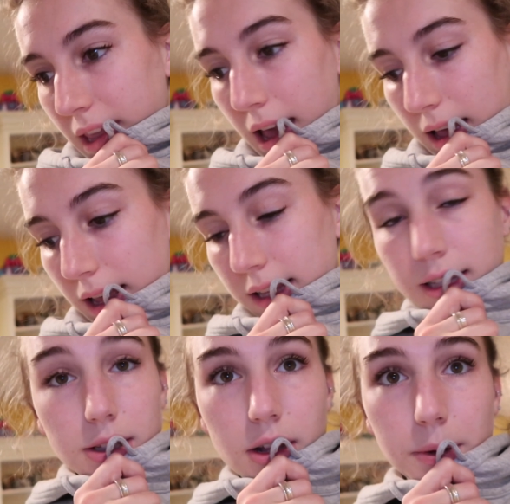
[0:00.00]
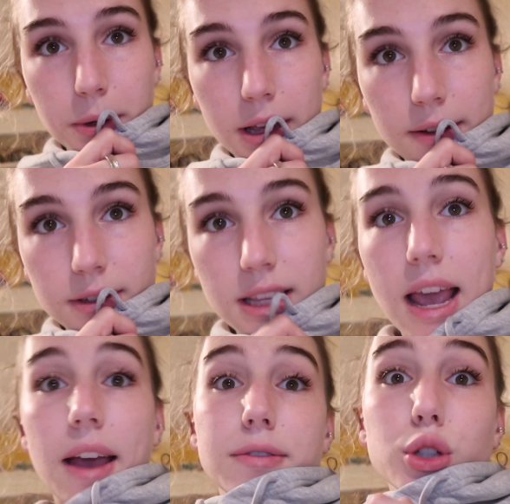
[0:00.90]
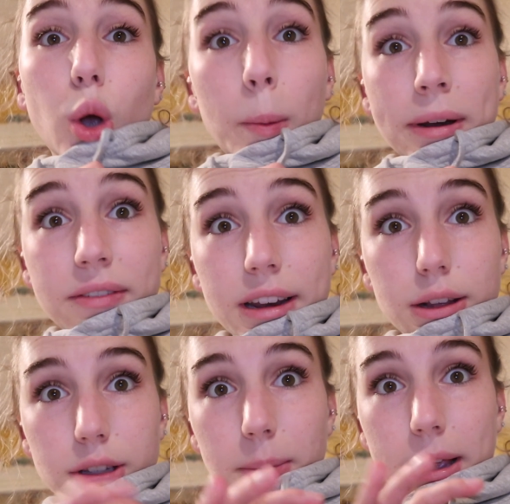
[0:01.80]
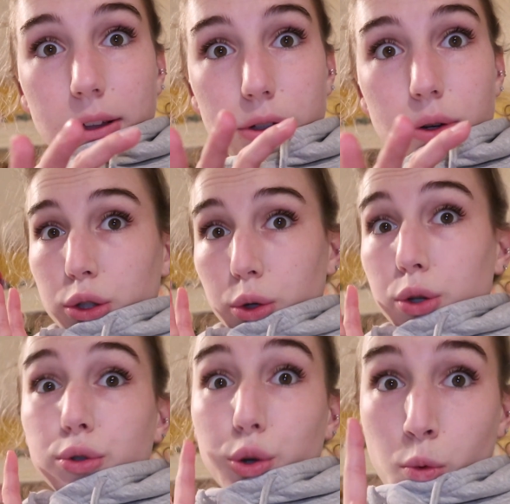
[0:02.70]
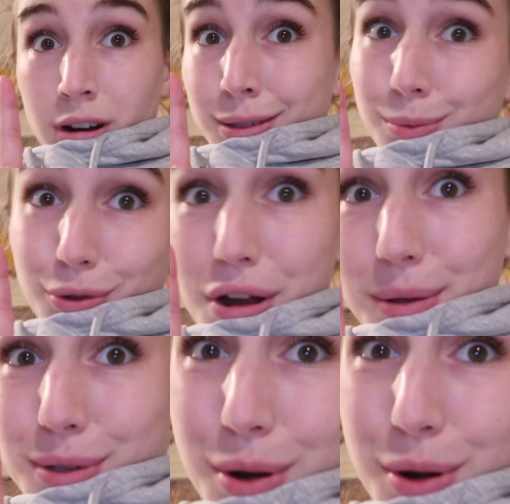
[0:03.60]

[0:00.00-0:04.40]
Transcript: yeah, I guess that's all I really have to say. I have so many videos coming out soon, so you do want to subscribe